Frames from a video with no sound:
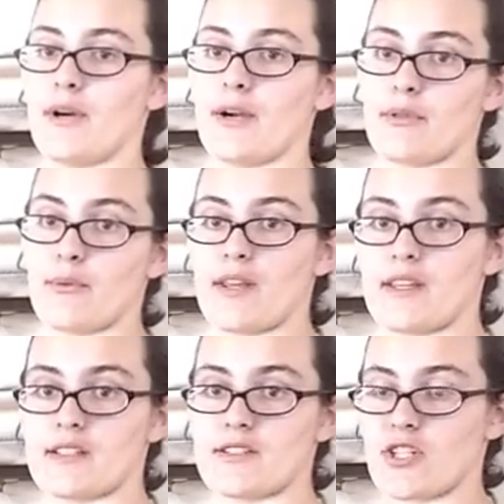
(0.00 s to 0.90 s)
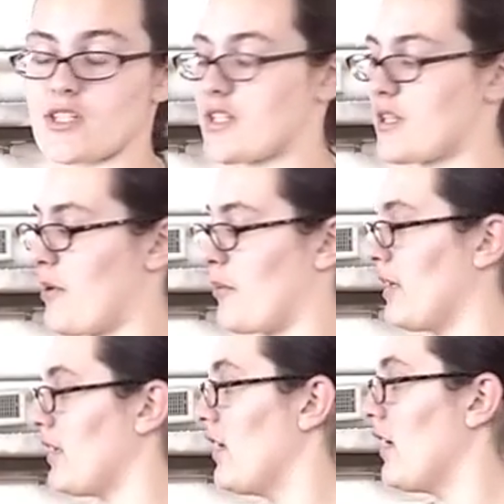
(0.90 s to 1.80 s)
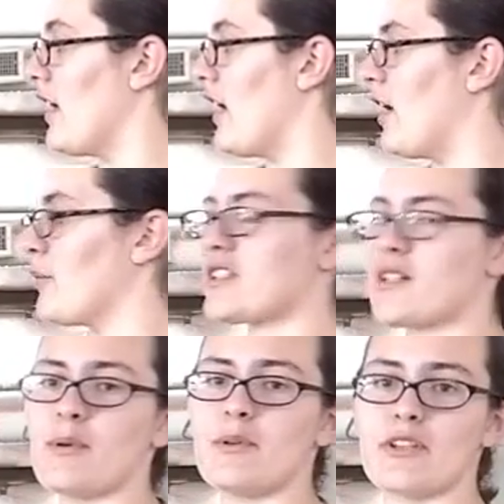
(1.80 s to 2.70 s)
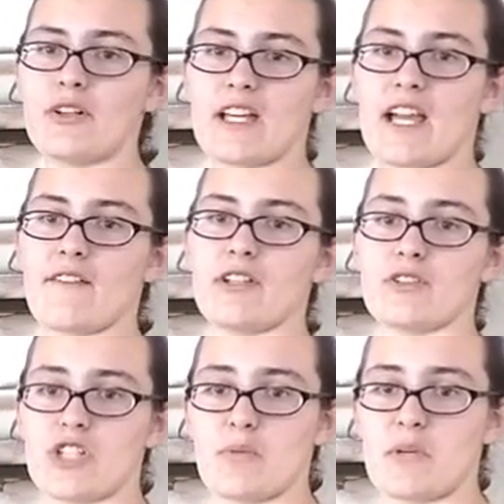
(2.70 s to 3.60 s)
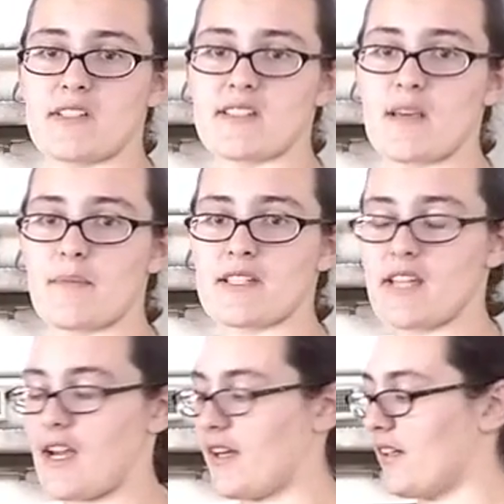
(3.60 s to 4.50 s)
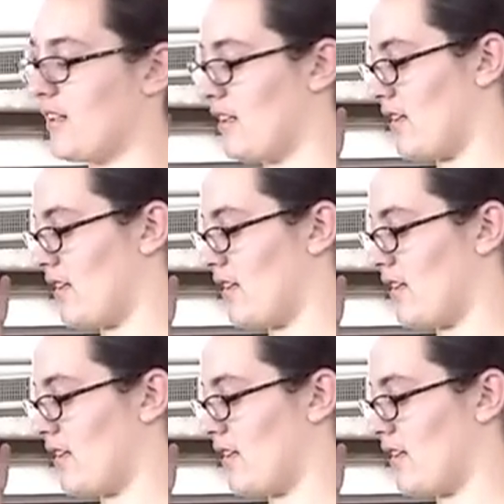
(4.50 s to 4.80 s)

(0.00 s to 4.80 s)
any way with the way that it's adjusted at the moment. But some people don't like having their cheek pieces up this high.